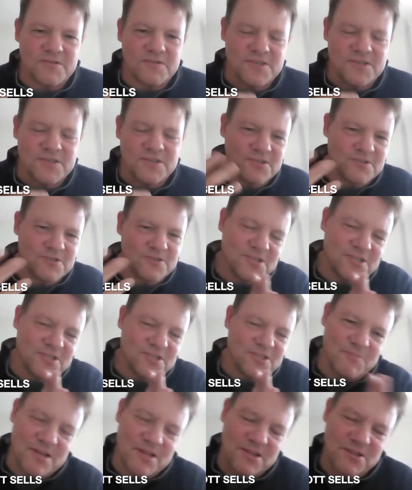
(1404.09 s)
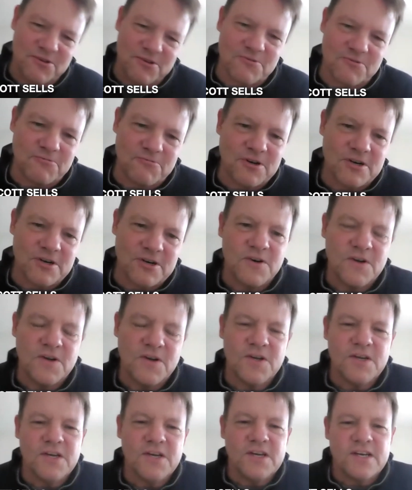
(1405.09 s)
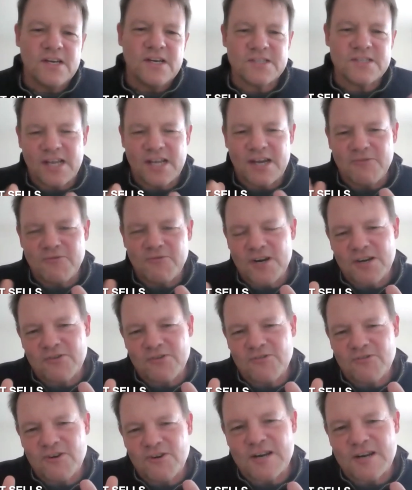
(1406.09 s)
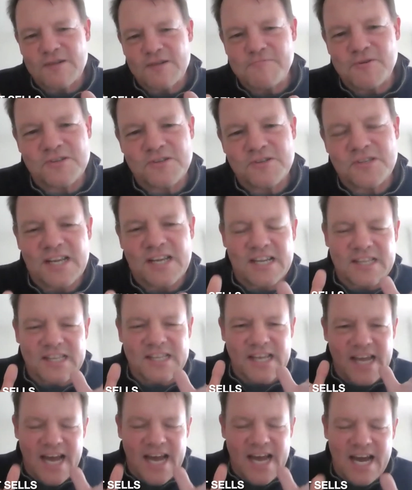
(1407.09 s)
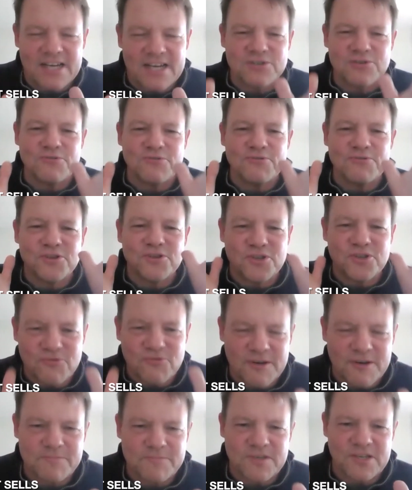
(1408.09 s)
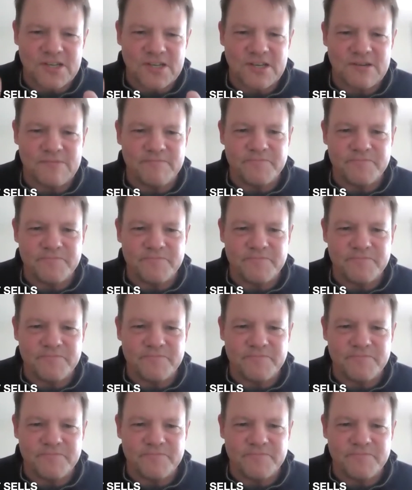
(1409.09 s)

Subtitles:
this is my 3rd one, is that I wanted to create a book that had the actual script in it.